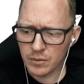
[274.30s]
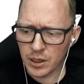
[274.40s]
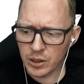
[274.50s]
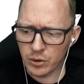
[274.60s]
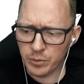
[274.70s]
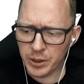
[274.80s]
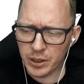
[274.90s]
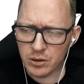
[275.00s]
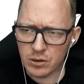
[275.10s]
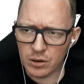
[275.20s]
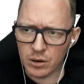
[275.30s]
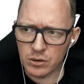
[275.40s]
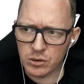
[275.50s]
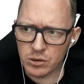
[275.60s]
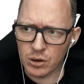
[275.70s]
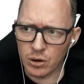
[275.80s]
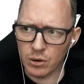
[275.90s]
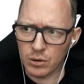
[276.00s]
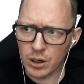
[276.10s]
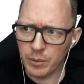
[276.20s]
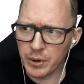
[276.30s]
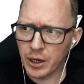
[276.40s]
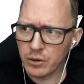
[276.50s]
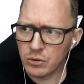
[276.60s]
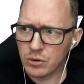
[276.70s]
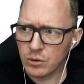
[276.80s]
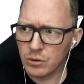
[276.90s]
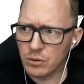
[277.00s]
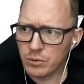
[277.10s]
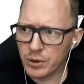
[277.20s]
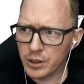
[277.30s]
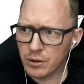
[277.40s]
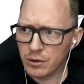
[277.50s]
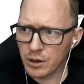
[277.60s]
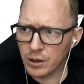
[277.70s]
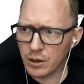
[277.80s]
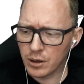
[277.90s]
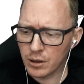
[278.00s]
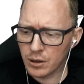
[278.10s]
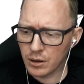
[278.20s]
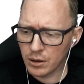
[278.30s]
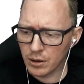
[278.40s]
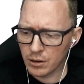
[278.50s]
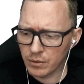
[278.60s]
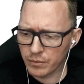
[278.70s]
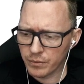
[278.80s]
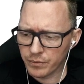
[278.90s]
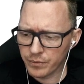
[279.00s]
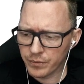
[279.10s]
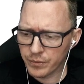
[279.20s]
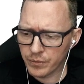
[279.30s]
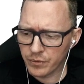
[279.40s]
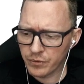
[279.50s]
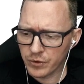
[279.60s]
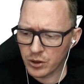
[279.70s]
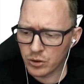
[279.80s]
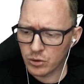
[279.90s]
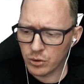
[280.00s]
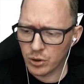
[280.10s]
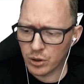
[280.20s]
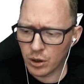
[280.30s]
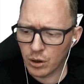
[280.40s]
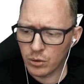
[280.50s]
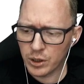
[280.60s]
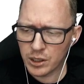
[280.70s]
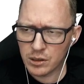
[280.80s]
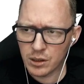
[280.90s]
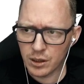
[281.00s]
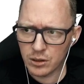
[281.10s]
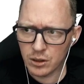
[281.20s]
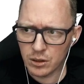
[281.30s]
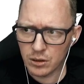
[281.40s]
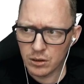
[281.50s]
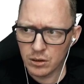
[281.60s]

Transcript: Adobe is also coming out soon with uh, Visual Studio Code extension,